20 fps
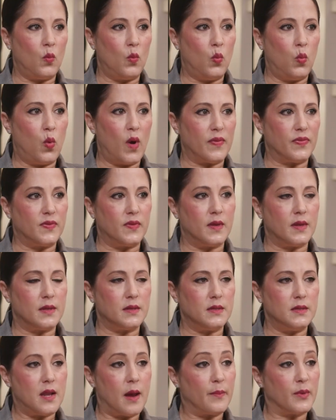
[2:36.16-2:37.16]
what the
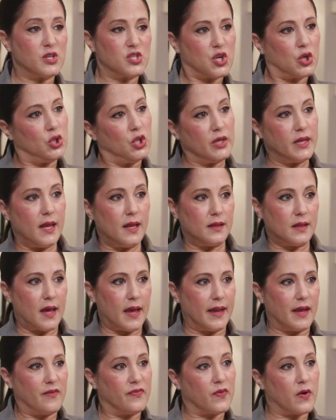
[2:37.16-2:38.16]
numbers are looking
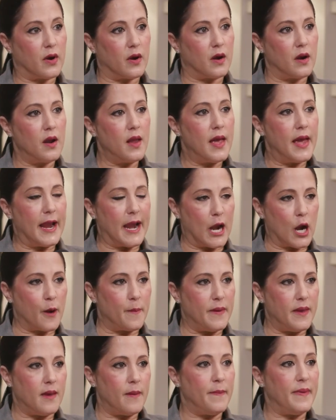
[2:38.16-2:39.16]
like for
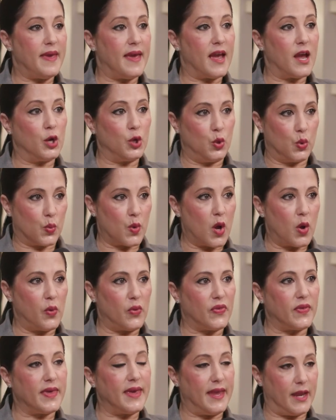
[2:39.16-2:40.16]
Airbnb and
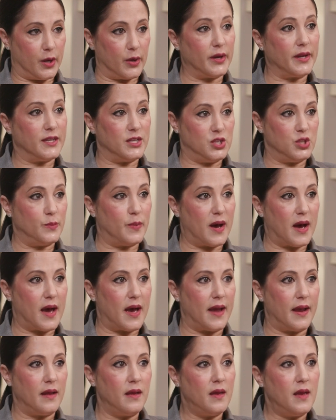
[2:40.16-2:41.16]
growth here in
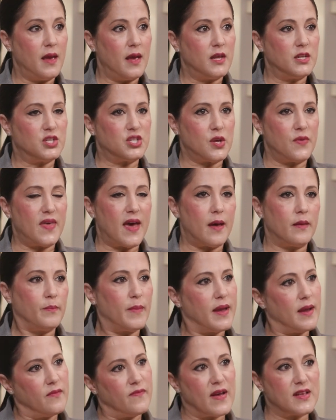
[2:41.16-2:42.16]
Dubai so that
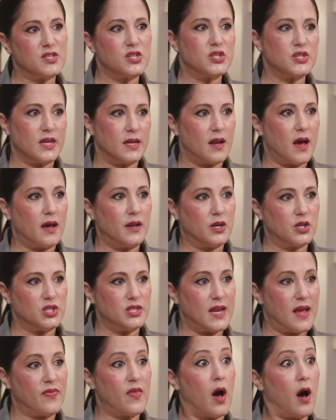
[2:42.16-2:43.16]
my investors can
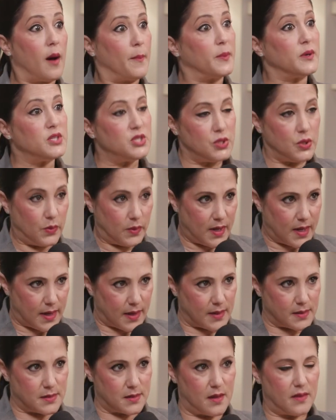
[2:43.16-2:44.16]
understand the
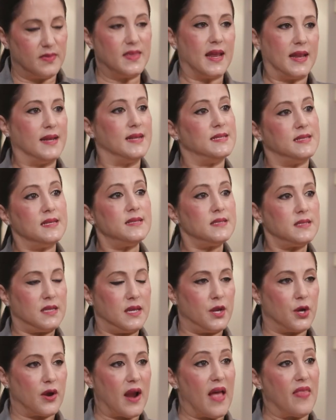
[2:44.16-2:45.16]
opportunities that exist
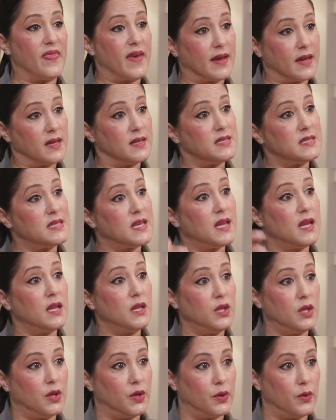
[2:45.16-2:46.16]
here and that
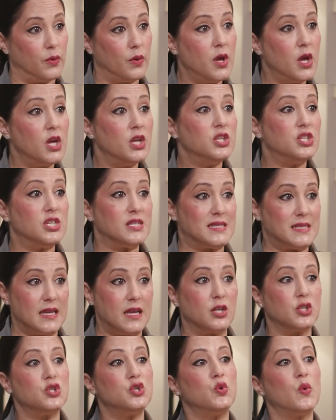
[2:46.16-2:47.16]
continue to
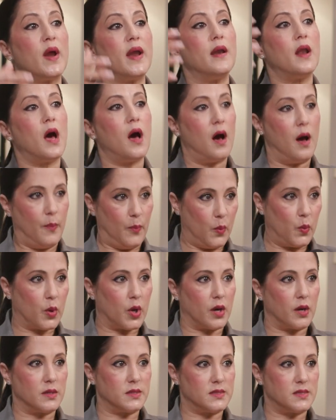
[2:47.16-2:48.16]
see a trend
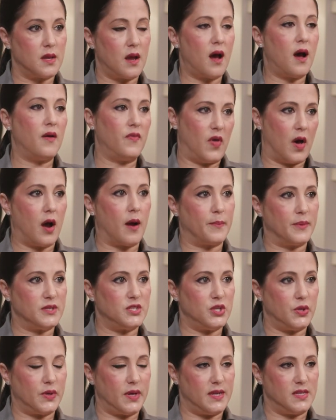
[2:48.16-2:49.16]
upwards of the
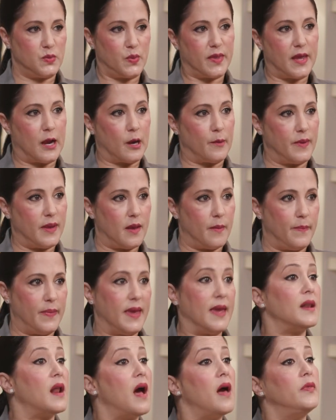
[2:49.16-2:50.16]
opportunities with
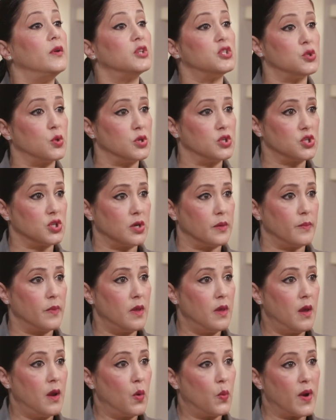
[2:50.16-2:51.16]
Airbnb and other short-term
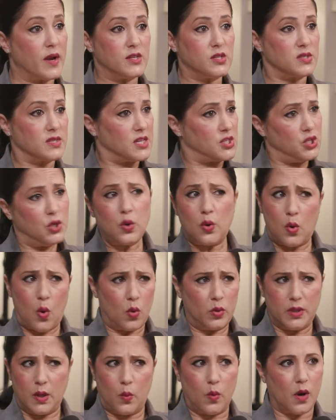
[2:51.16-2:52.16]
rentals, because you don't
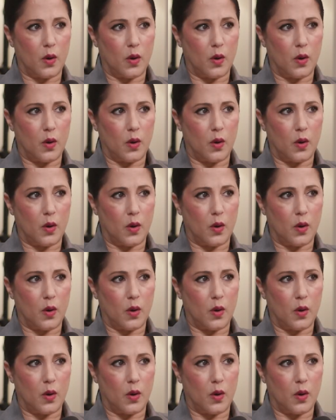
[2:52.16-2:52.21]
only